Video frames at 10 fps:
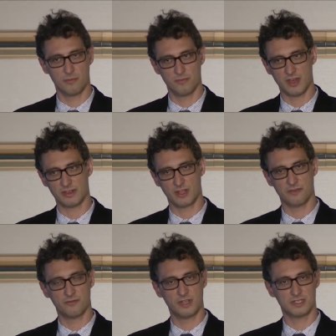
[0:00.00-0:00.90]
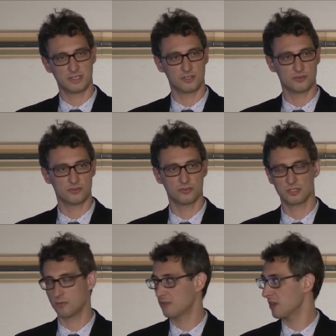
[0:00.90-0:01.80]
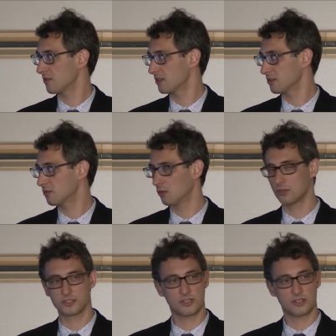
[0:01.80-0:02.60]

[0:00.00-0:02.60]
that then feeds into some of the other tools.